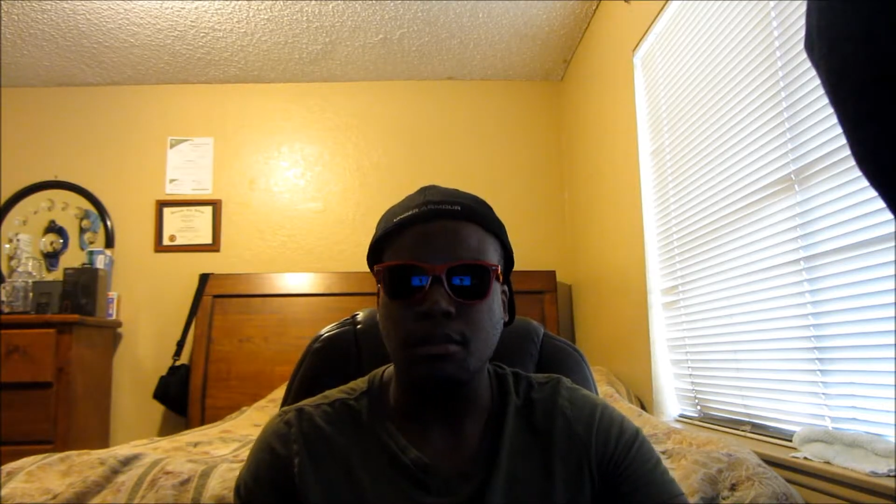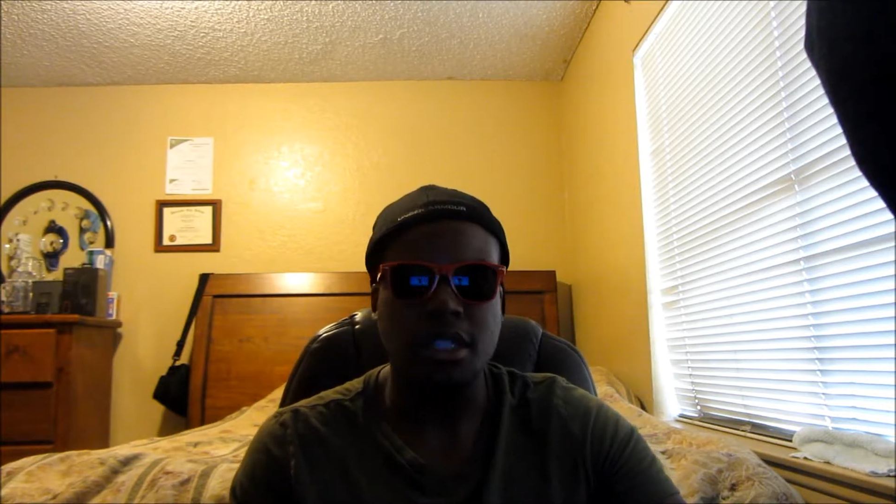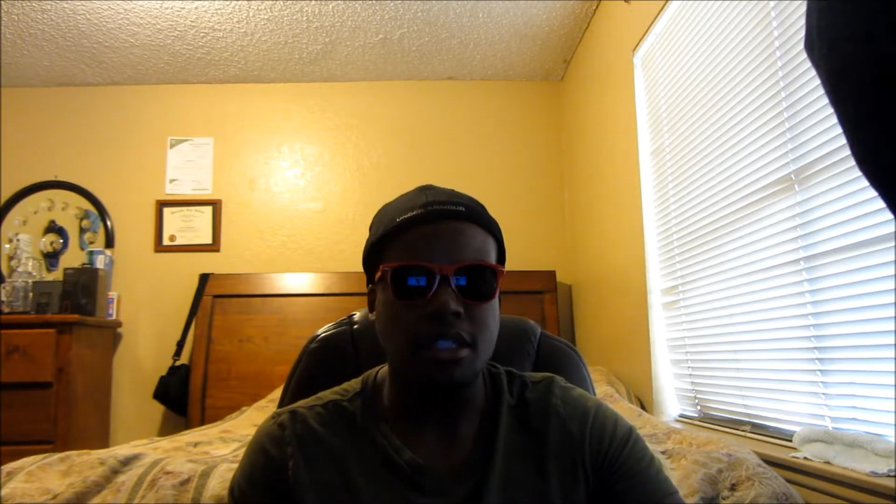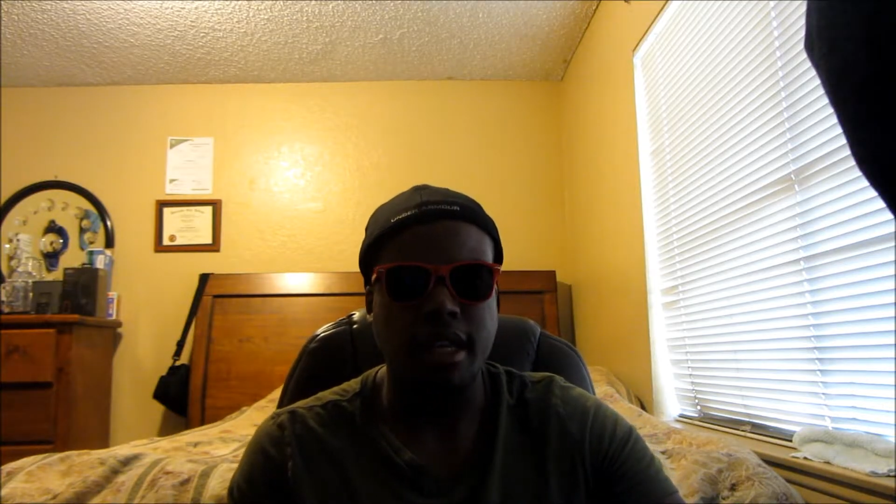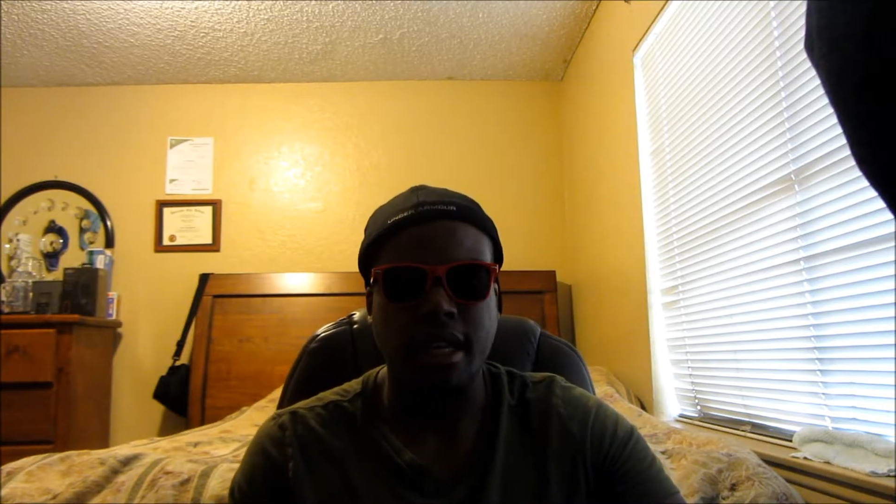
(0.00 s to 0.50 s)

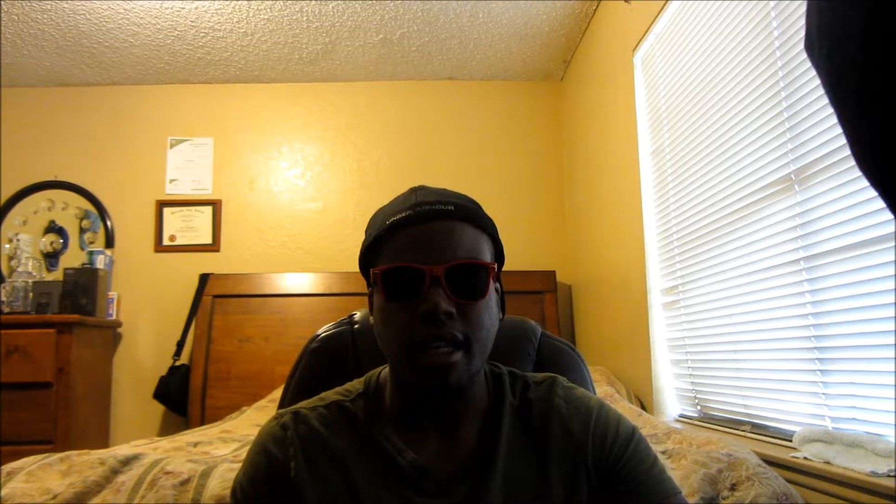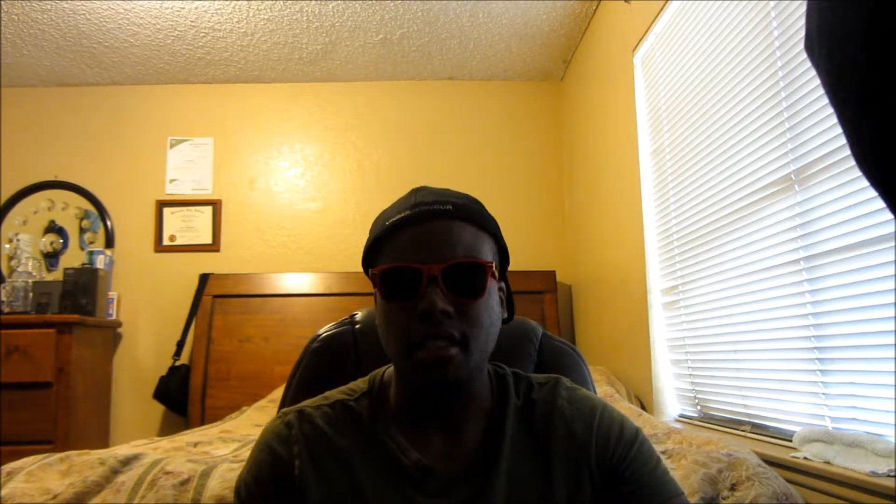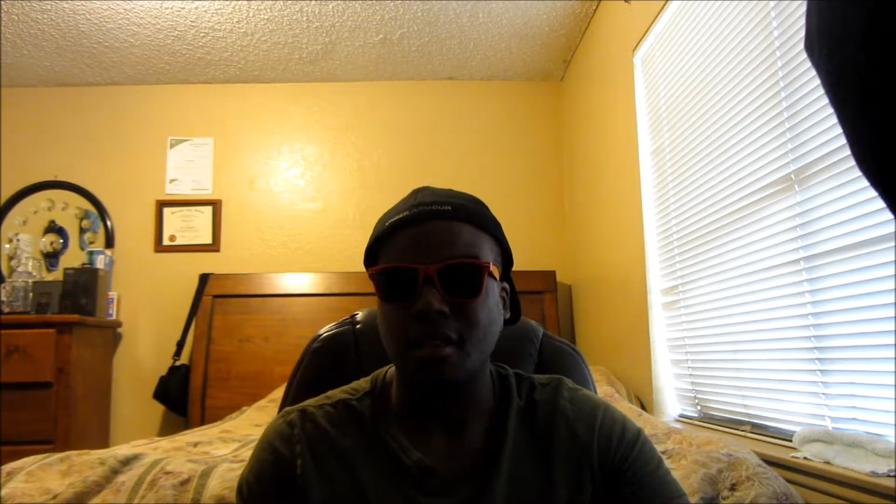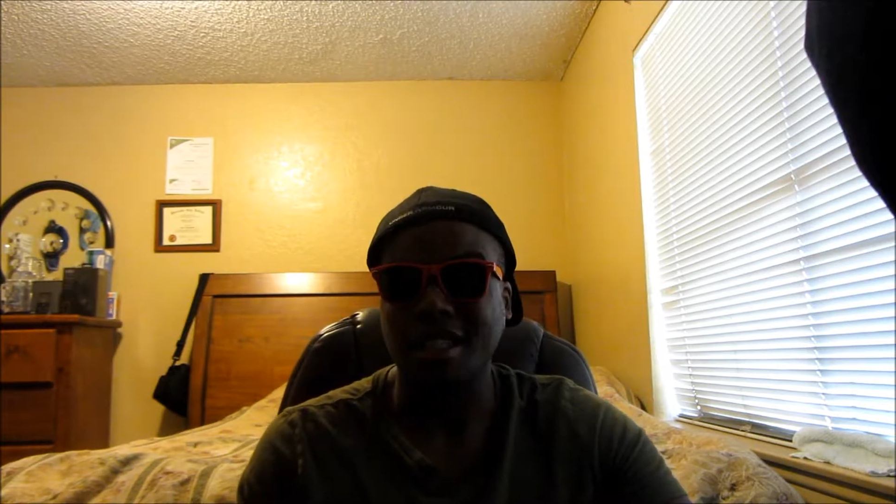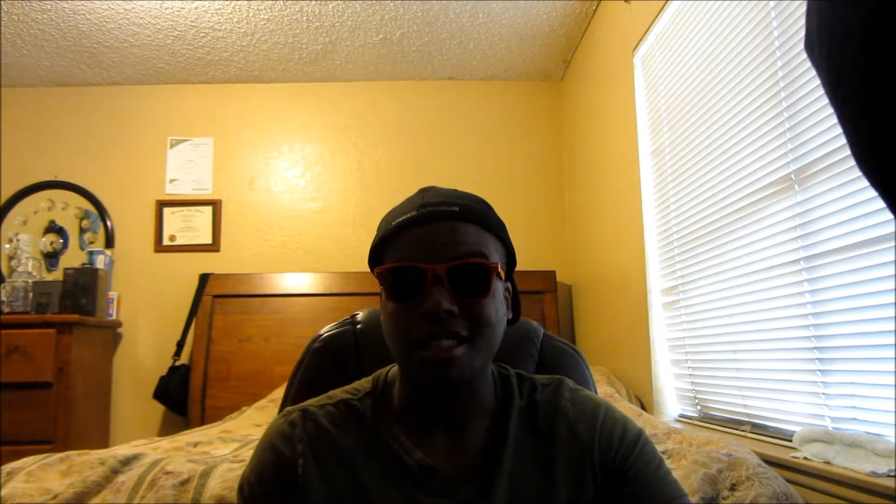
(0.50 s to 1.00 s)
Misha Tate
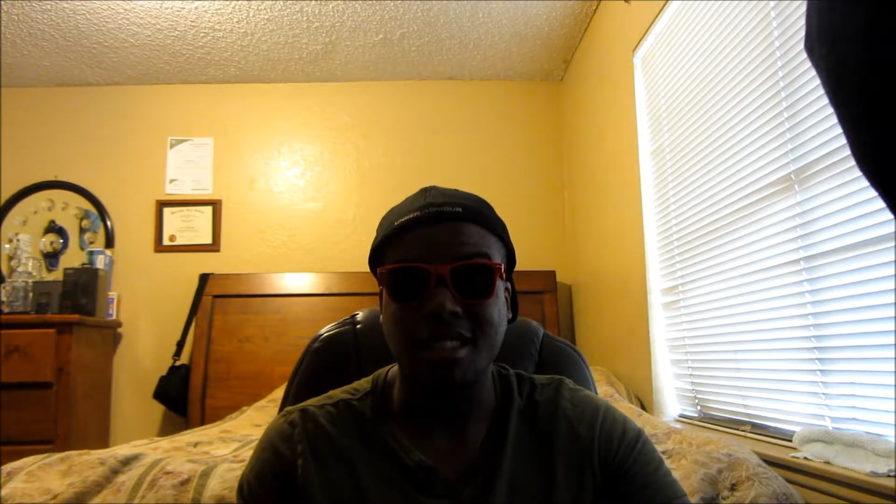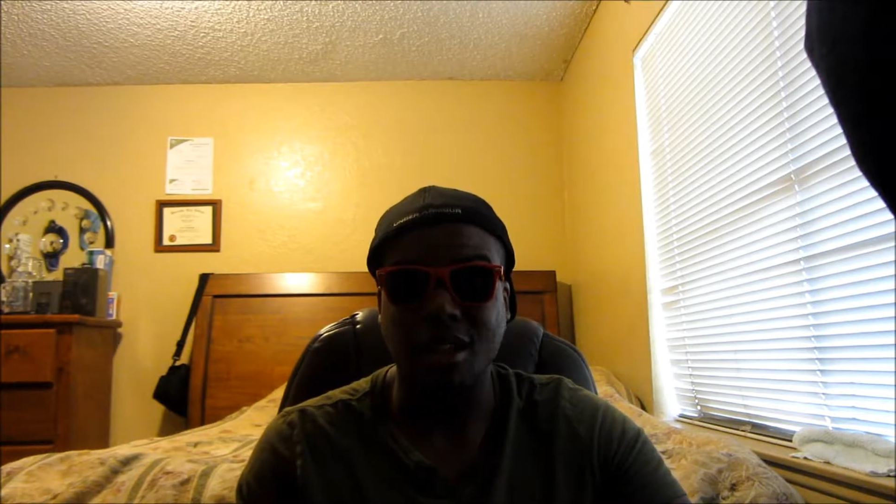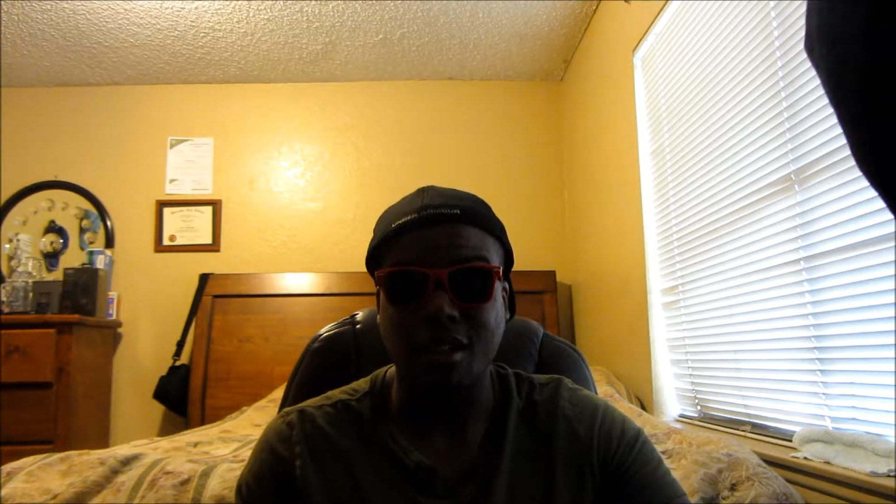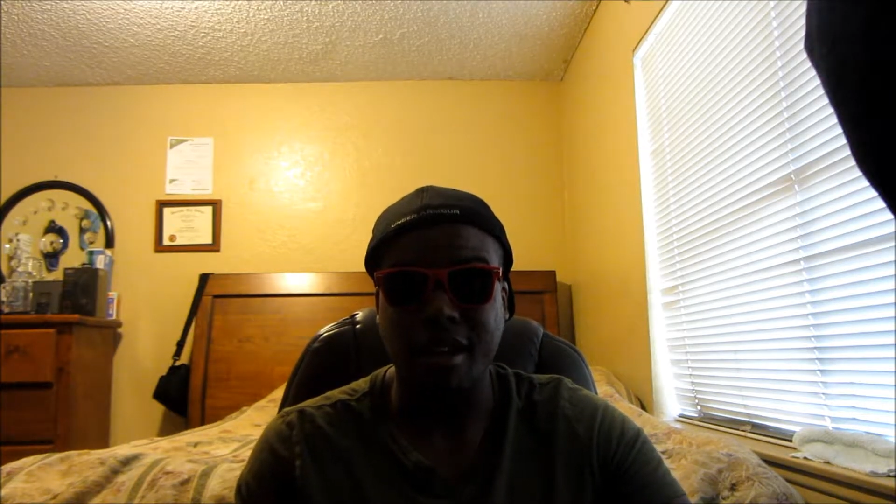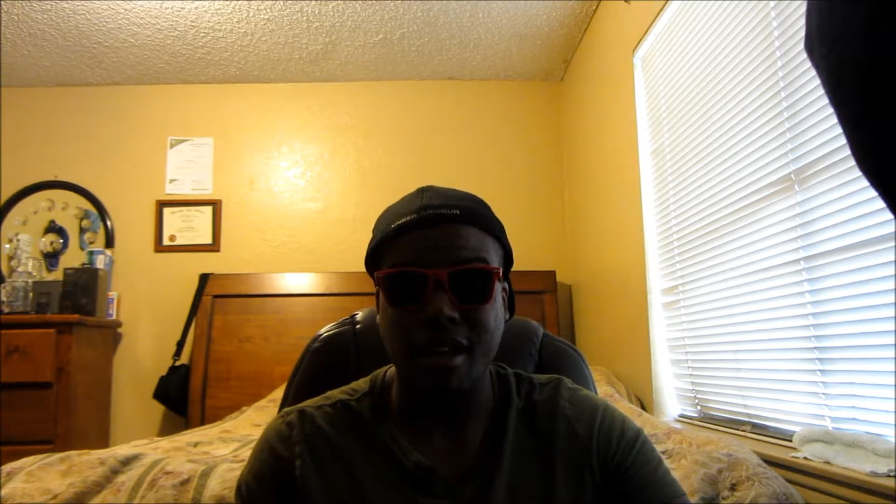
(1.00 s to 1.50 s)
has already
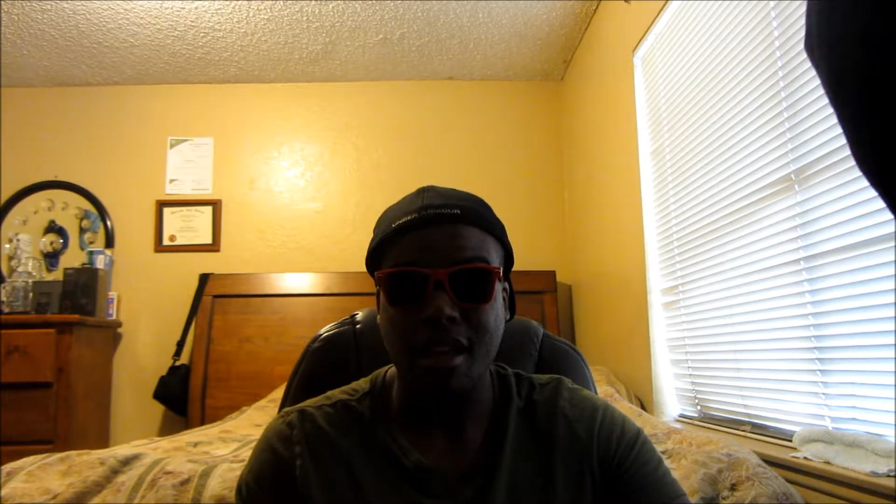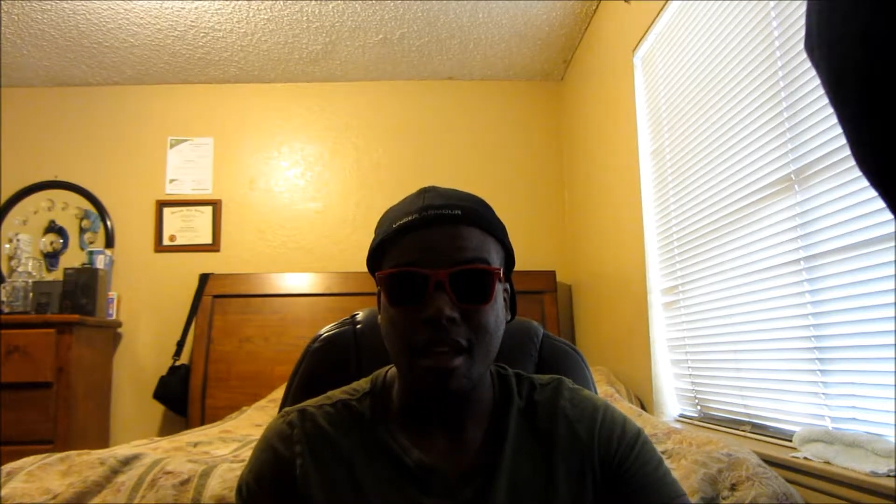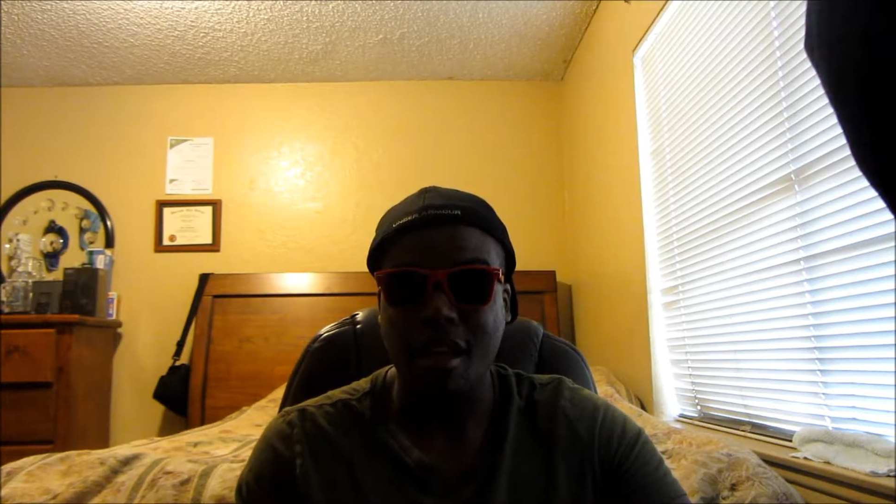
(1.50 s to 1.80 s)
seen already